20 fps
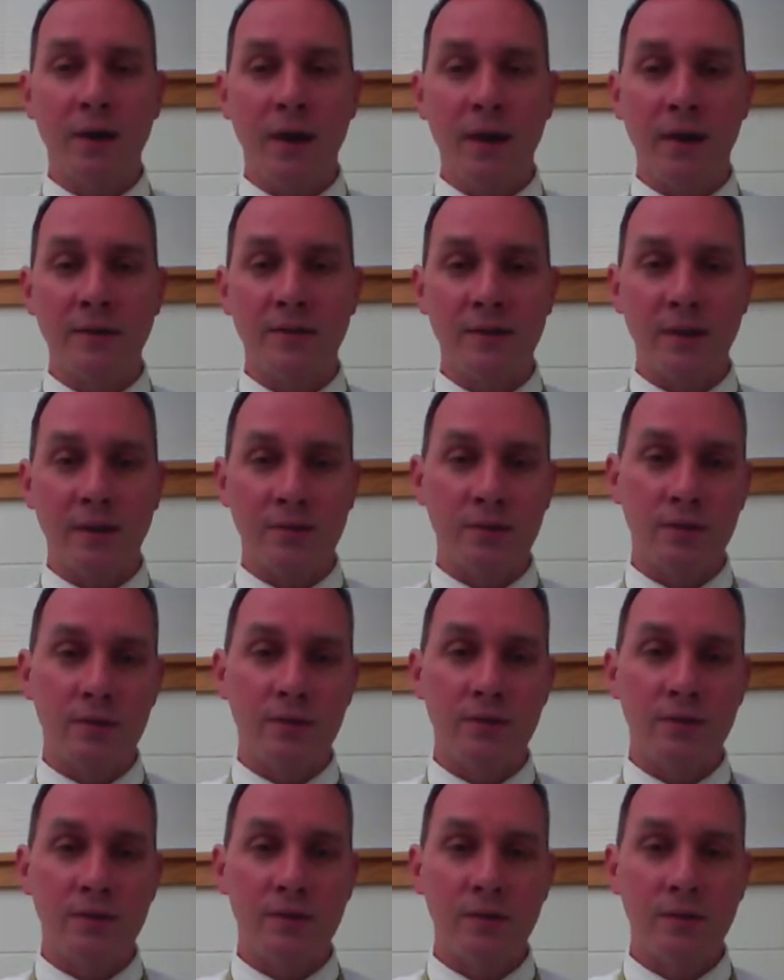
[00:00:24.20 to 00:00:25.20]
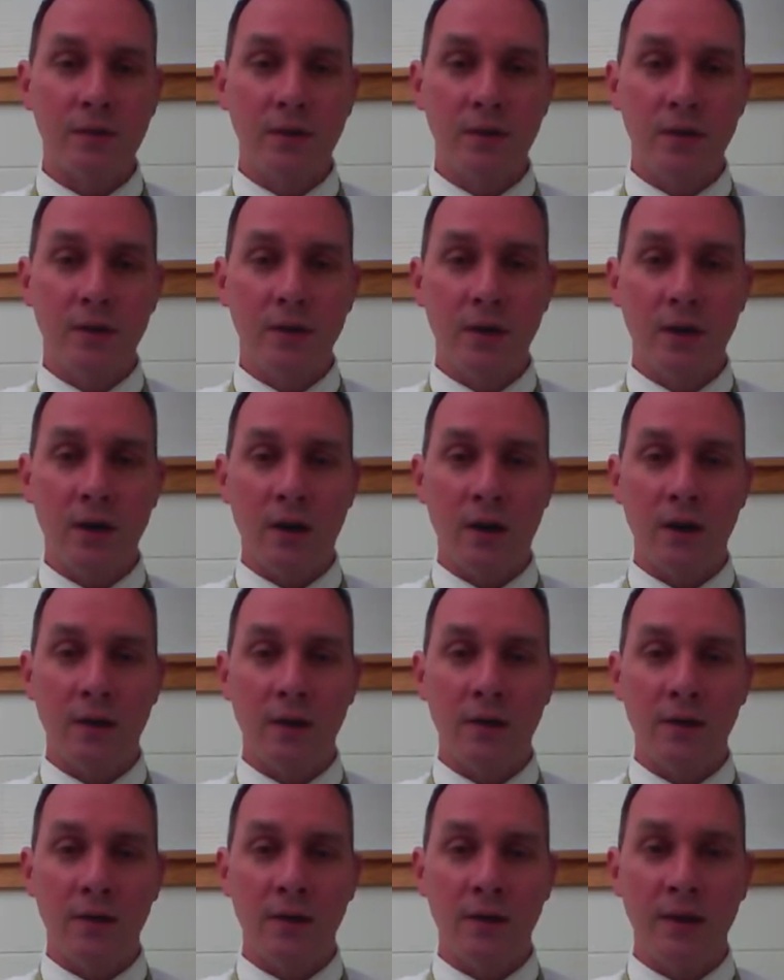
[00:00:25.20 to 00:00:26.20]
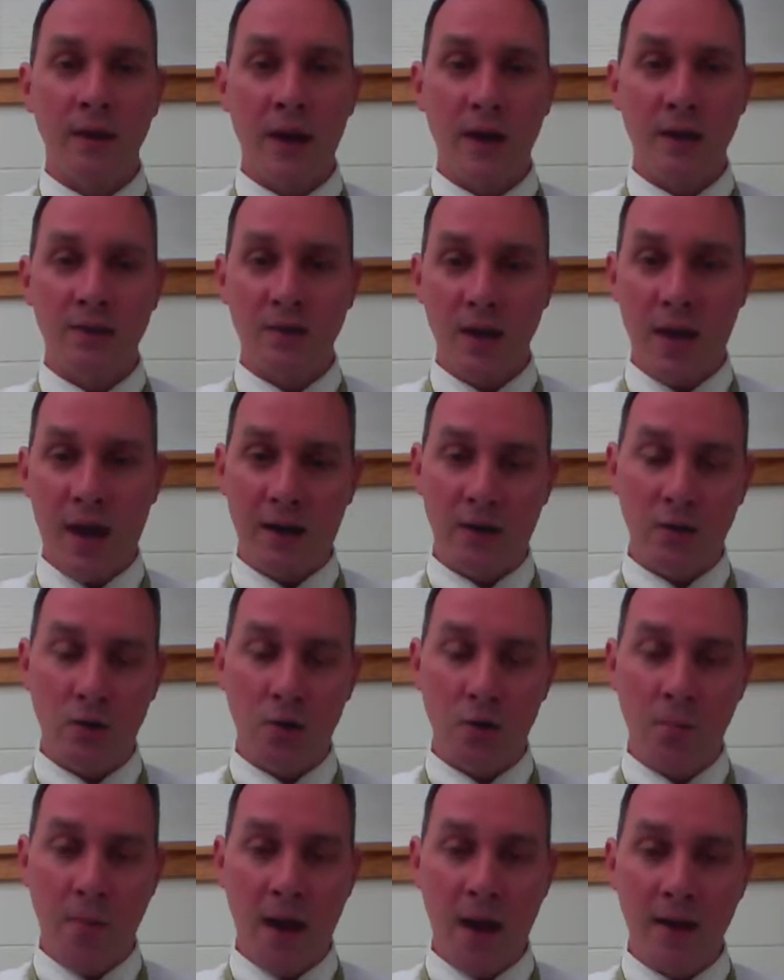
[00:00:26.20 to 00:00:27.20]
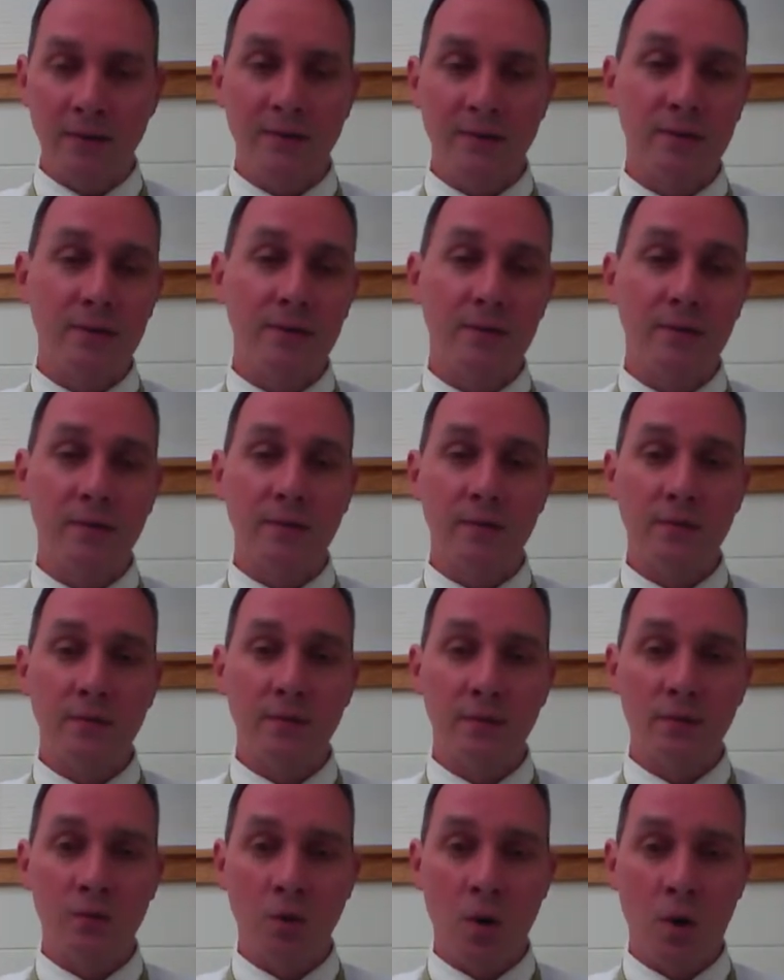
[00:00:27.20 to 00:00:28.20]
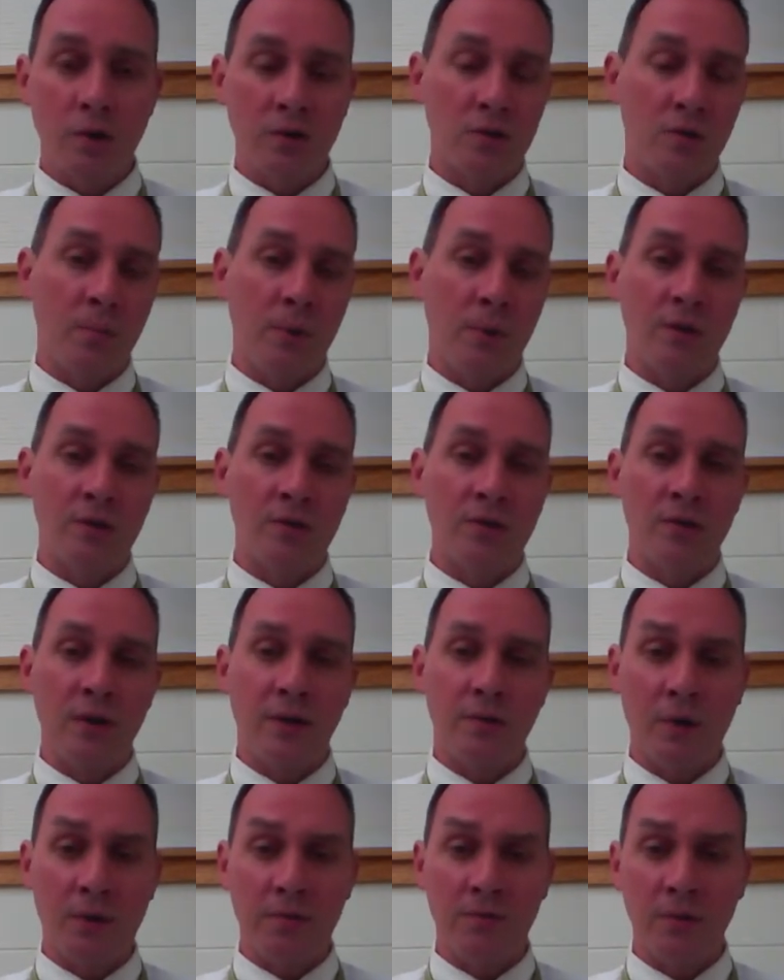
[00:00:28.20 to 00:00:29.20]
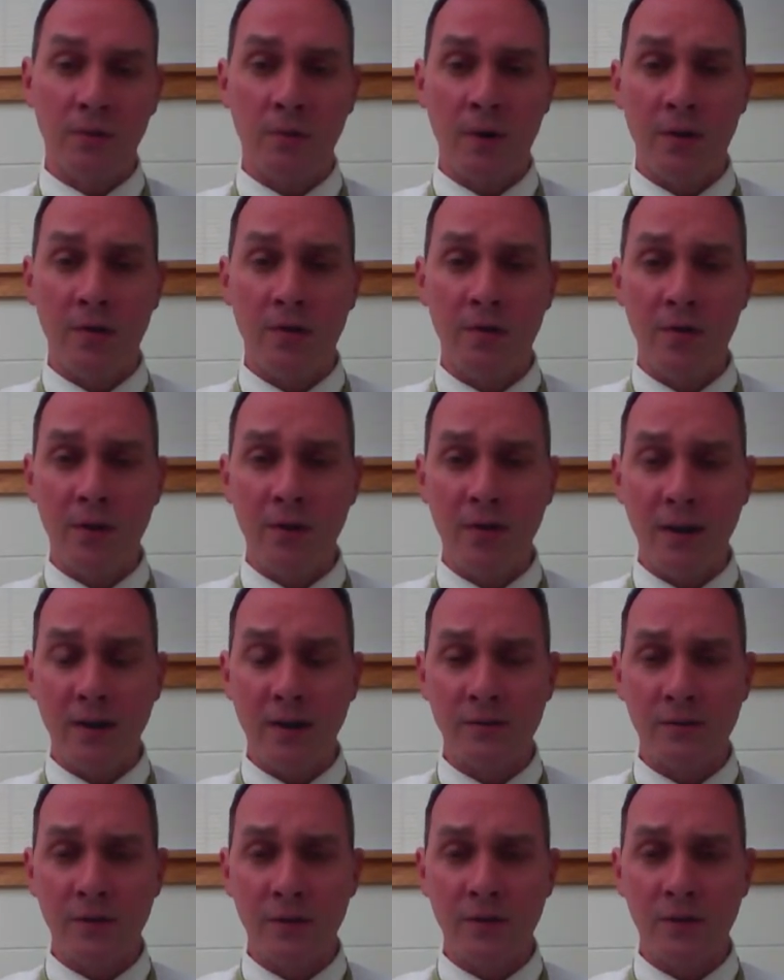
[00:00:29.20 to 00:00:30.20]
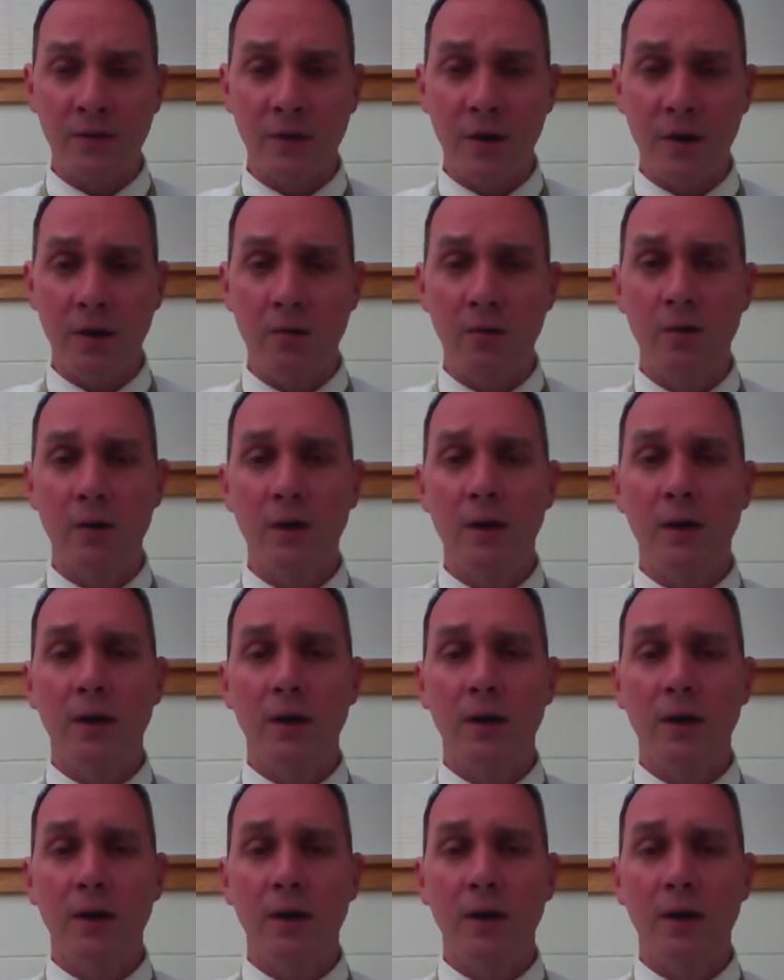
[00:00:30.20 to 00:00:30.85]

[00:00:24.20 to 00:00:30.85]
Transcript: ancestors, uh, the Asiatic nomads, crossed the Bering Strait roughly around 30,000 years ago.